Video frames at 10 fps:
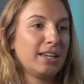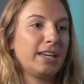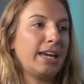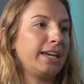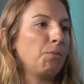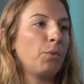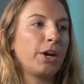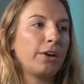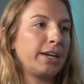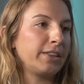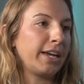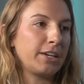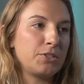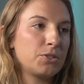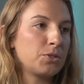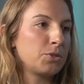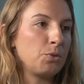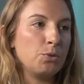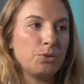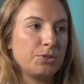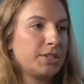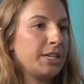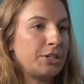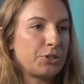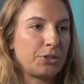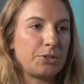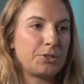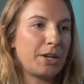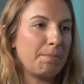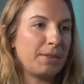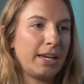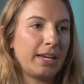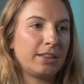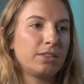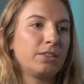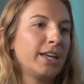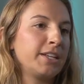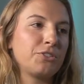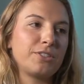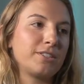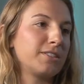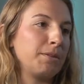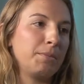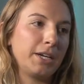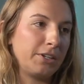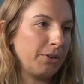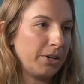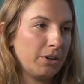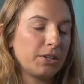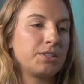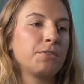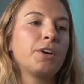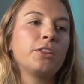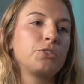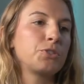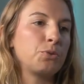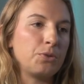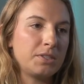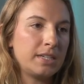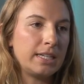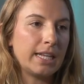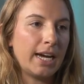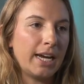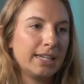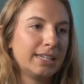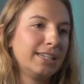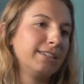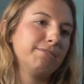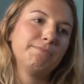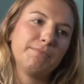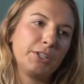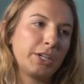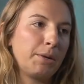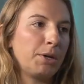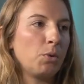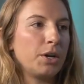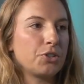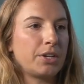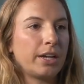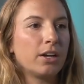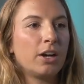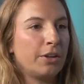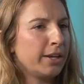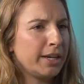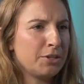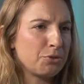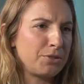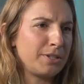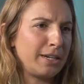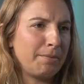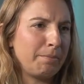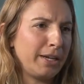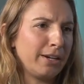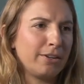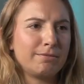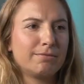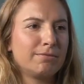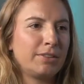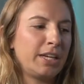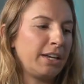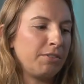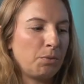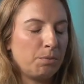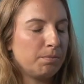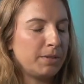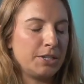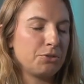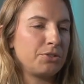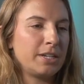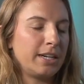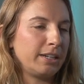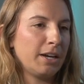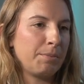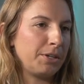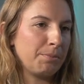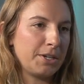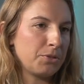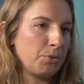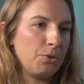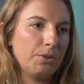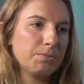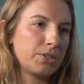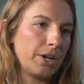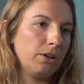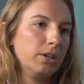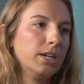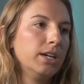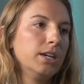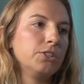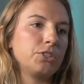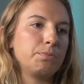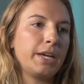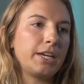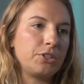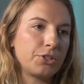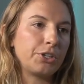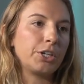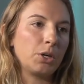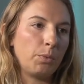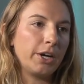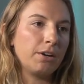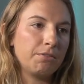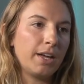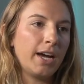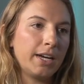and wearing like a school's t-shirt or something. That's just a big no-no. Because if other schools see that, they're going to be questioning, are they interested in me? Are they even interested in coming to my school? So just making sure you're aware of that.